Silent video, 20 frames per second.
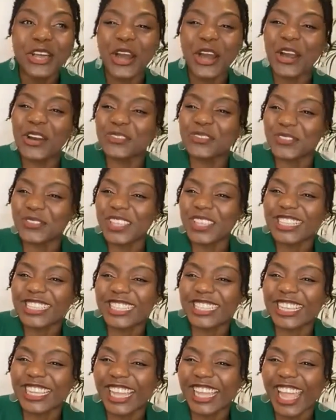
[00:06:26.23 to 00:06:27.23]
of
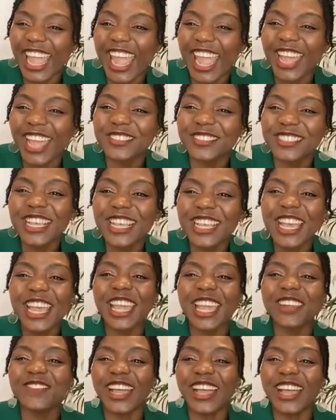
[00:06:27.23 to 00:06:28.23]
ETFs
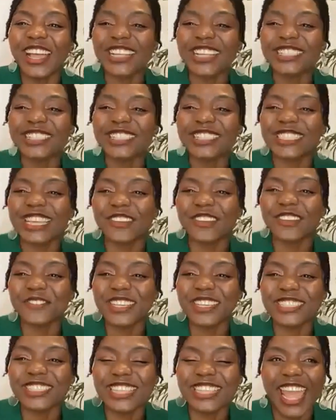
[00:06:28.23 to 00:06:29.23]
in my
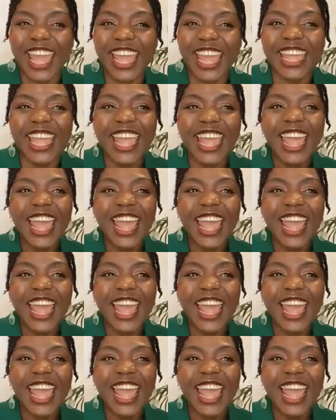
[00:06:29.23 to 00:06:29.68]
TFSA.